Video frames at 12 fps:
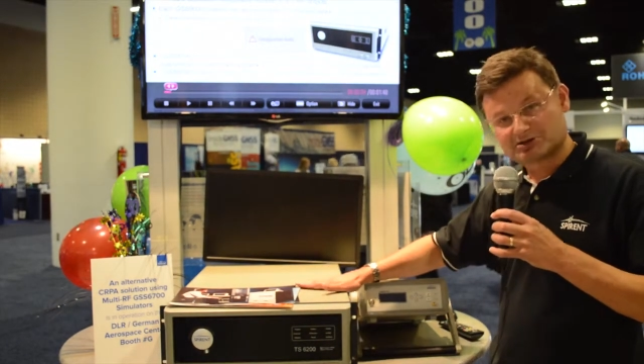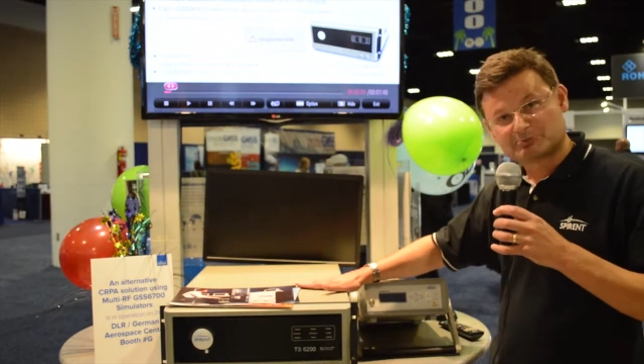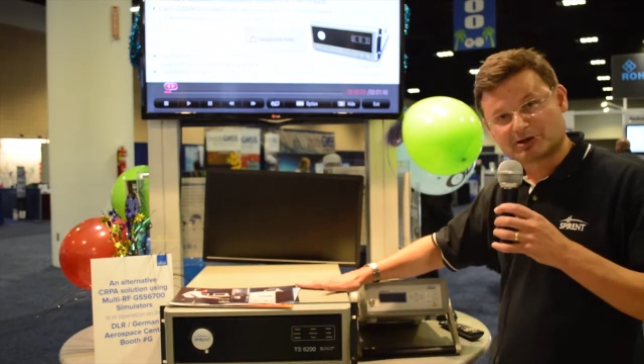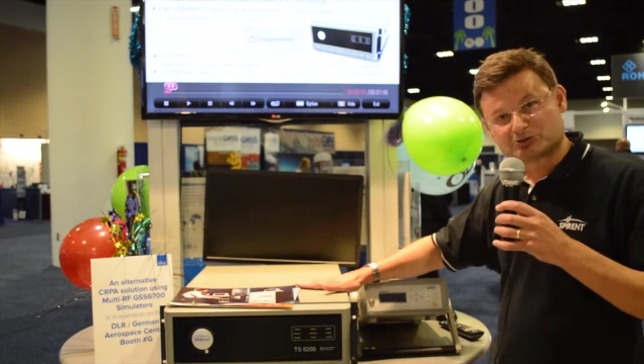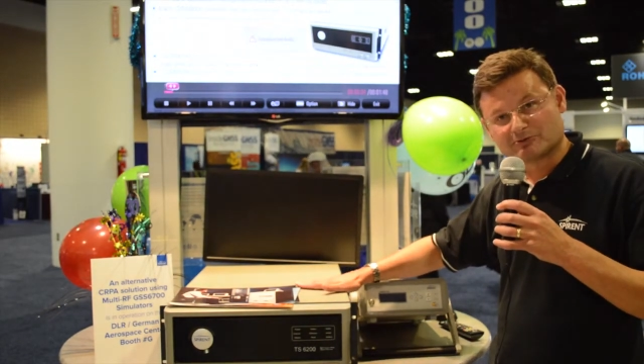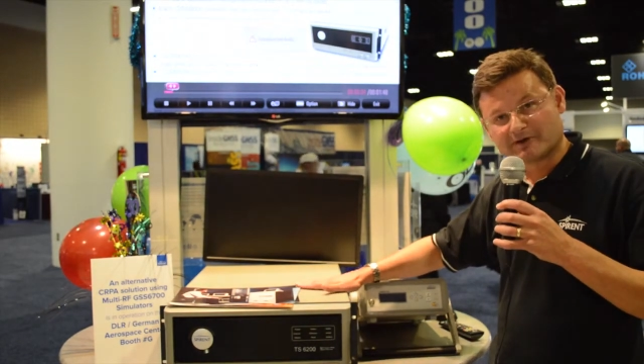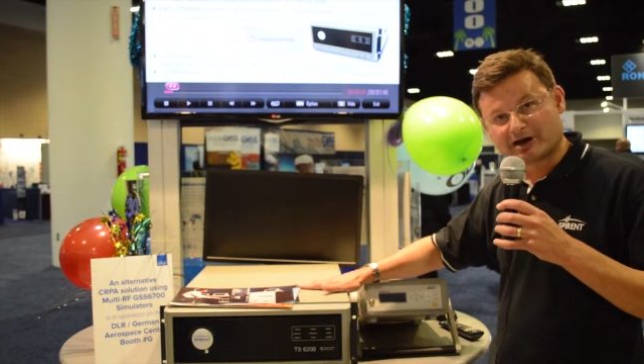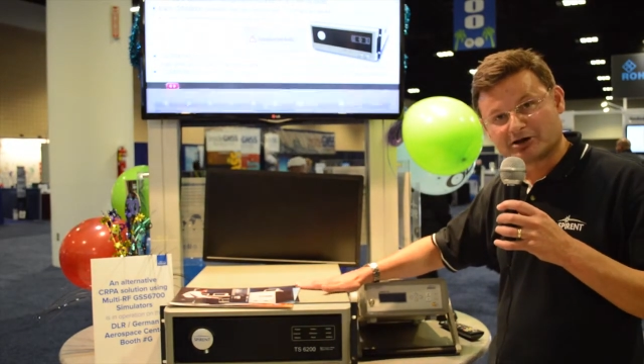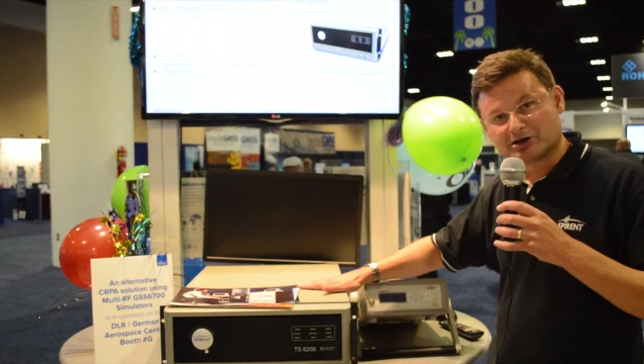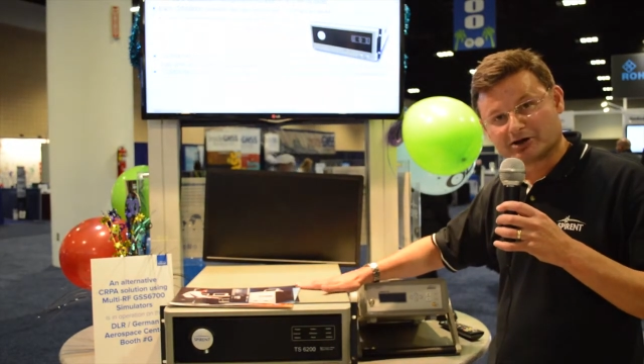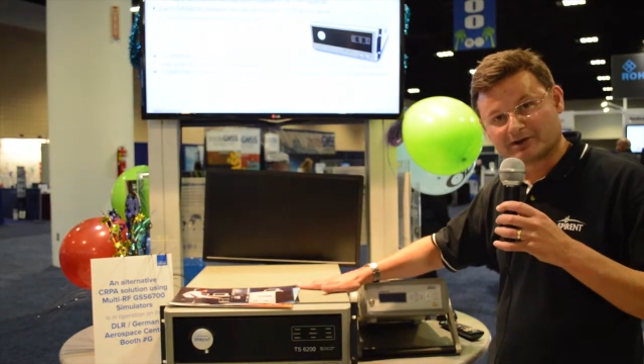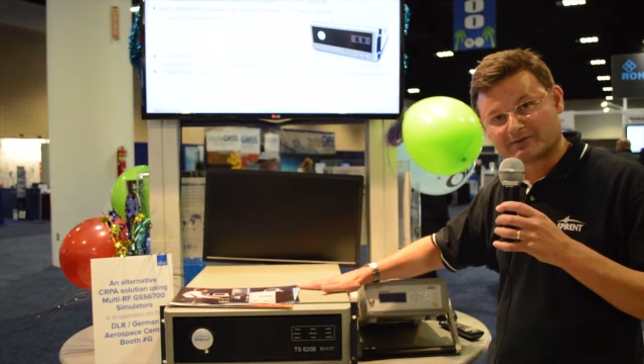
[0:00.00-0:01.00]
special variant
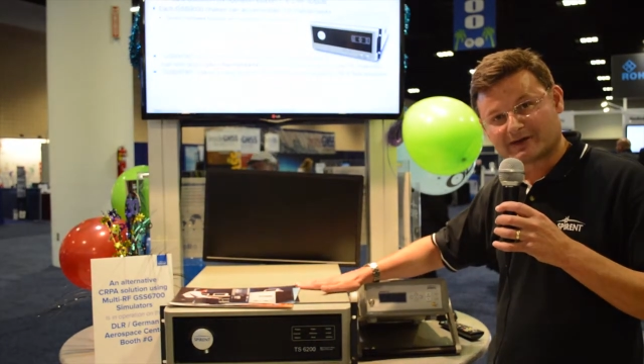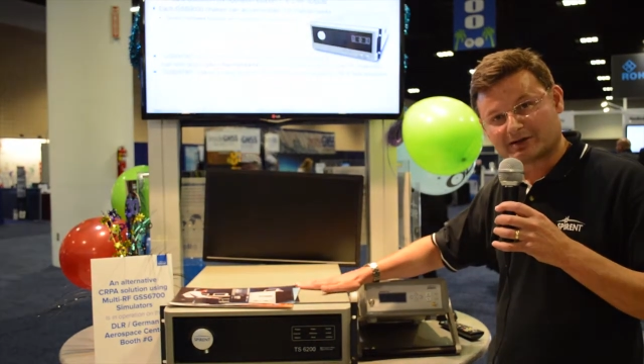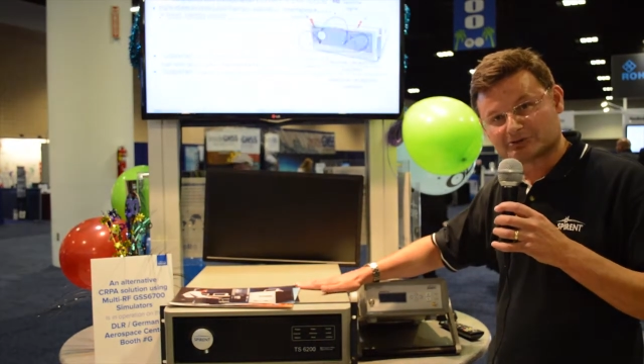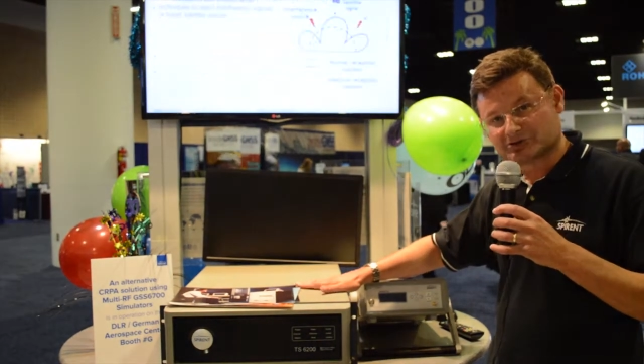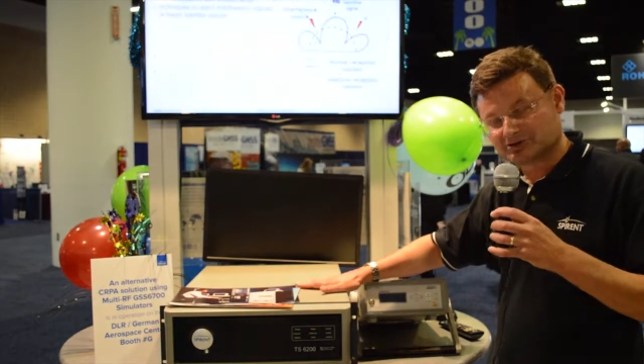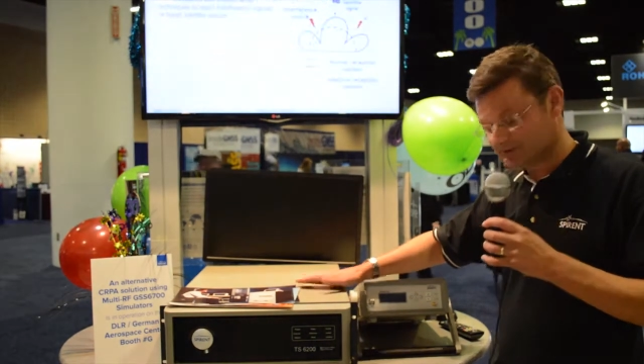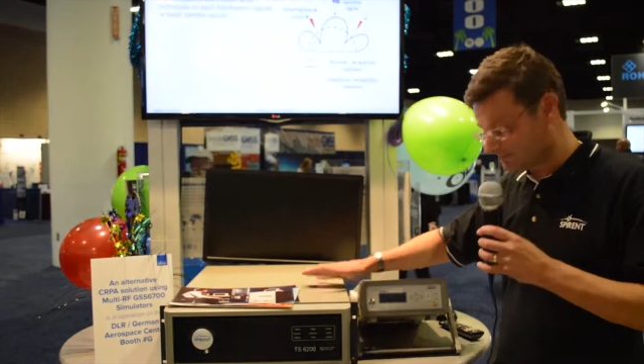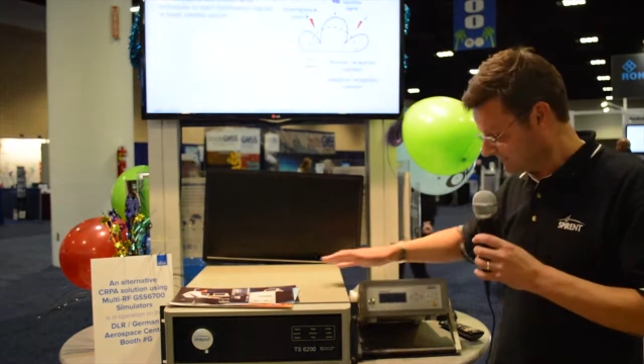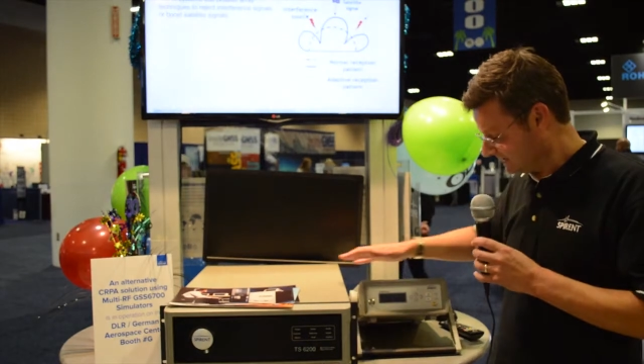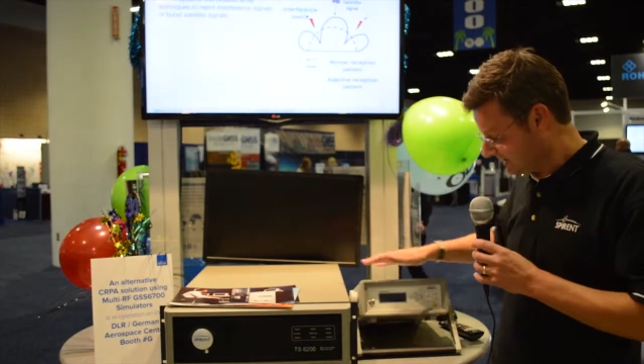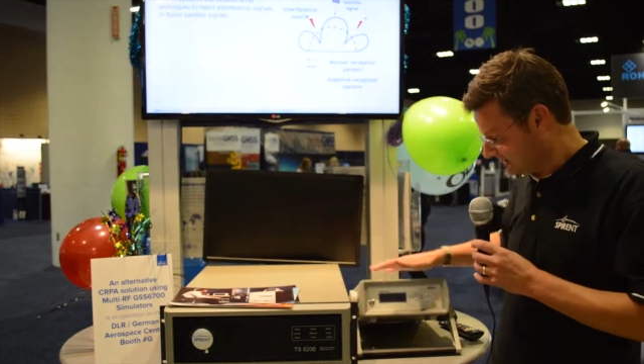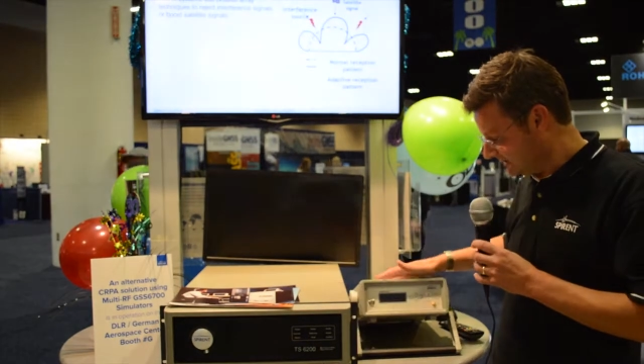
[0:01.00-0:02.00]
nine thousand
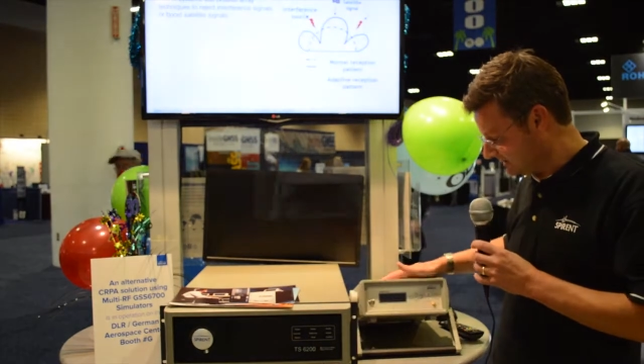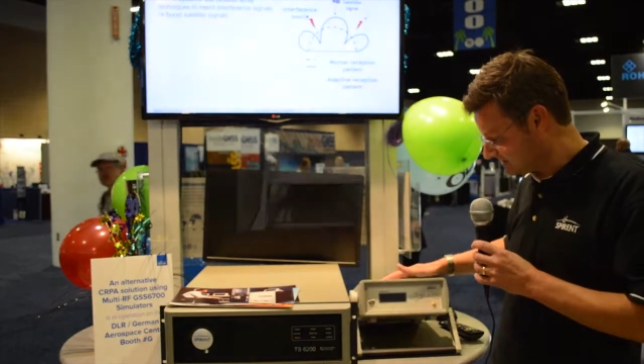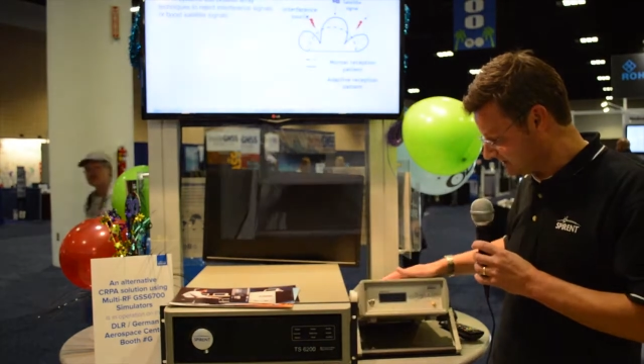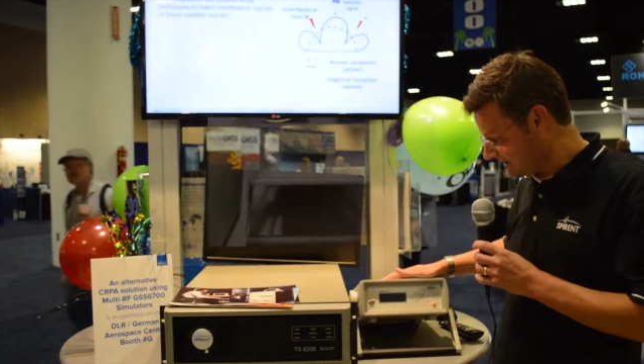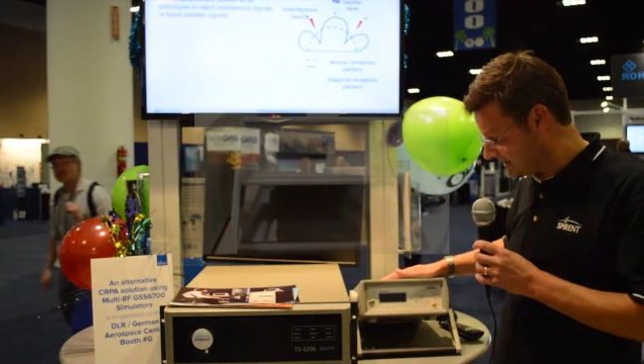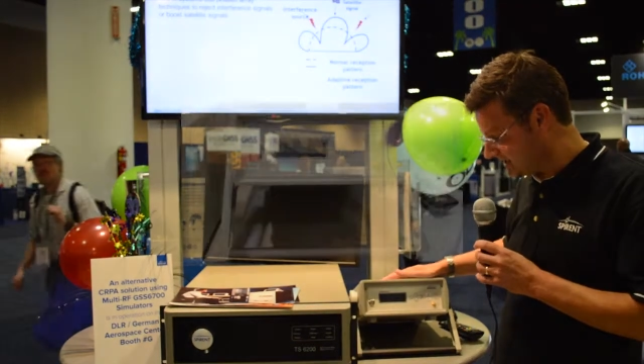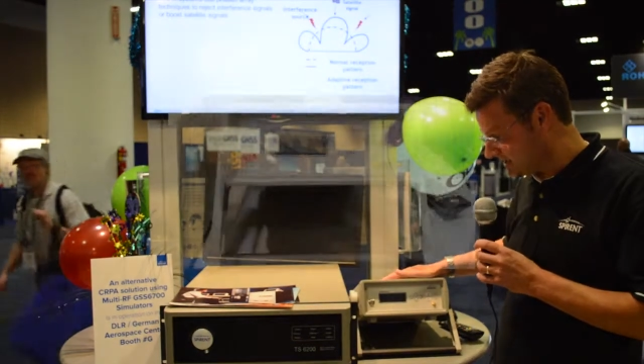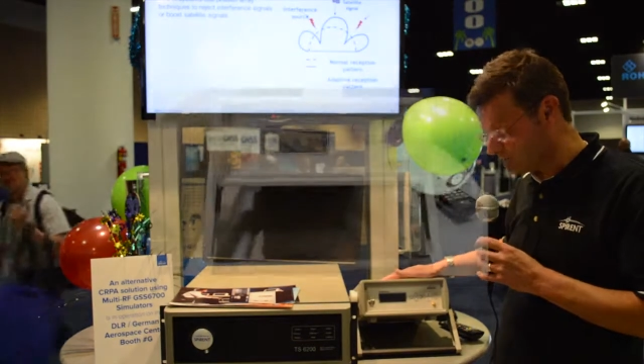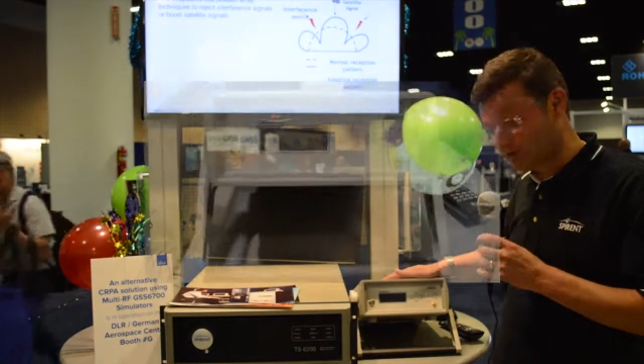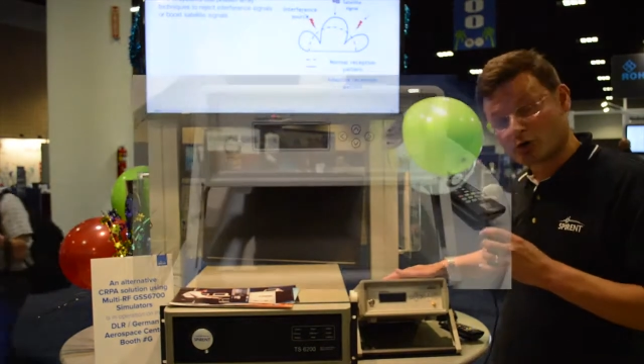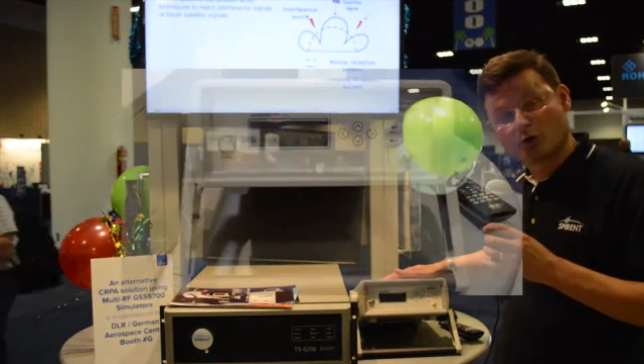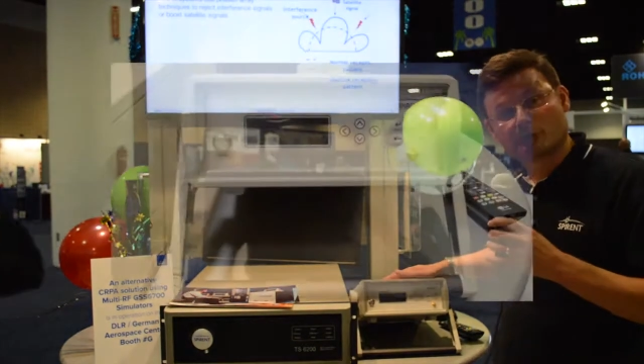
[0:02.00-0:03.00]
is a
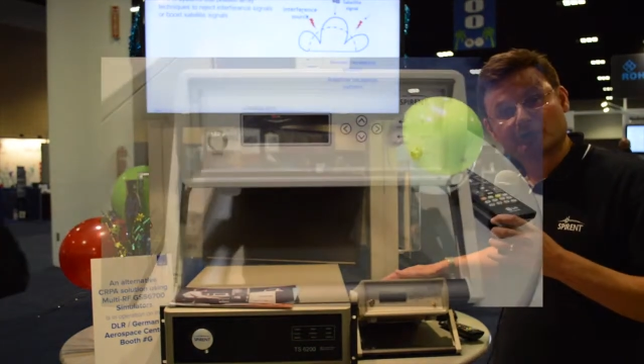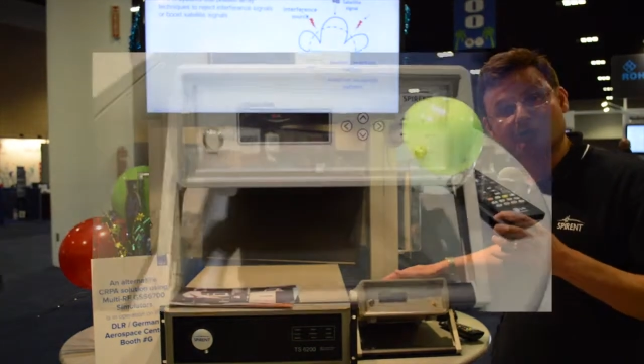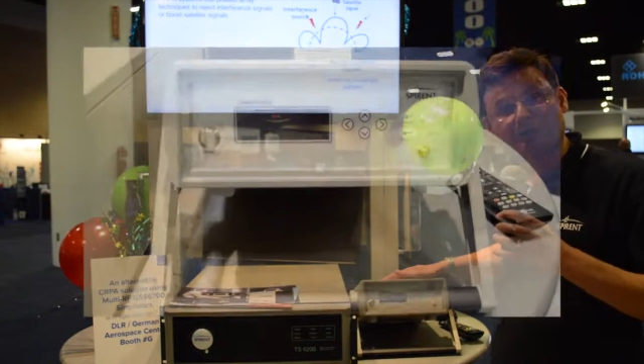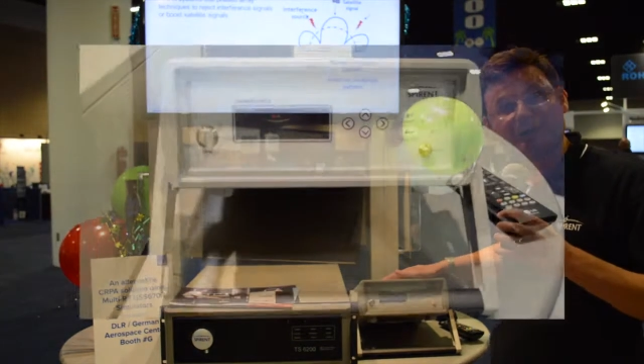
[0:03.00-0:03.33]
record and